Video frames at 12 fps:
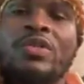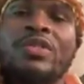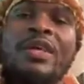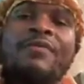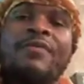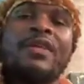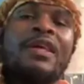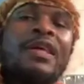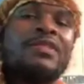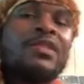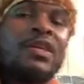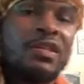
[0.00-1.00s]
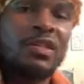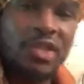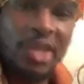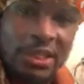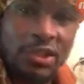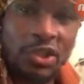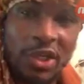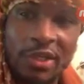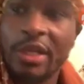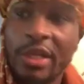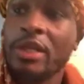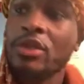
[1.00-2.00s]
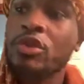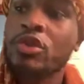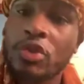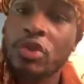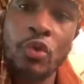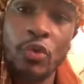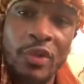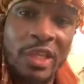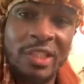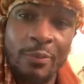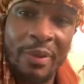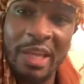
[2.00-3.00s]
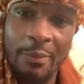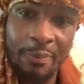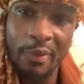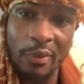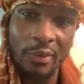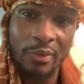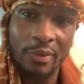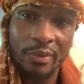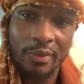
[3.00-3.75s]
was giving its attention to these people.